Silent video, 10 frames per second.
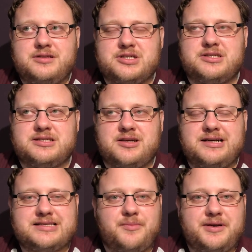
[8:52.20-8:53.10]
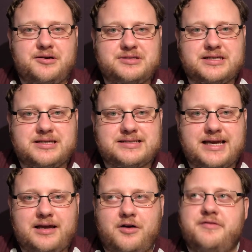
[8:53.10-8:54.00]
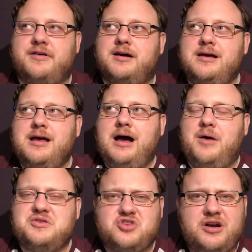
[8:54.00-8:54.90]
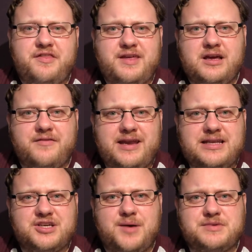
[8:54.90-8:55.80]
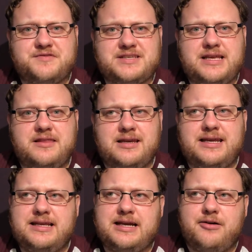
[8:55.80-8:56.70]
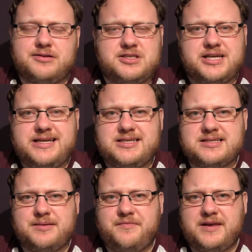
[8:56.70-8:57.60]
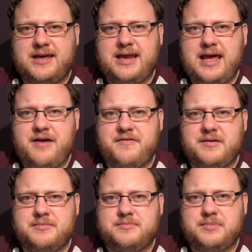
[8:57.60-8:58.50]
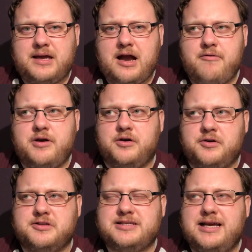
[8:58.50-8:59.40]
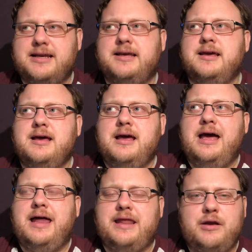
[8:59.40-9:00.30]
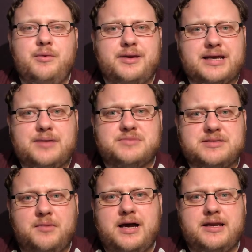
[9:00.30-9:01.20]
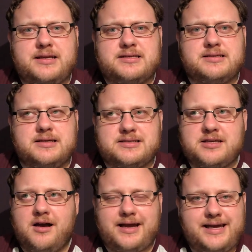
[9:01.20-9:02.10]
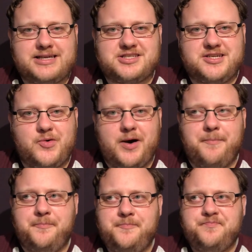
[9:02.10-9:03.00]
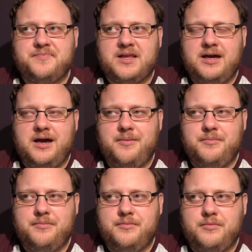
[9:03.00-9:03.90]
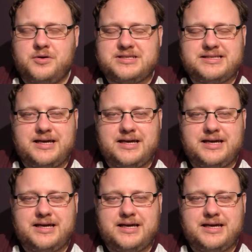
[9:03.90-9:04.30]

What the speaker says: just decide someone else is going to take over. I was trying to think of any times I've seen the lead character change in something and it ever carry on telly. And the only one that comes to mind is Stargate SG-1. What's his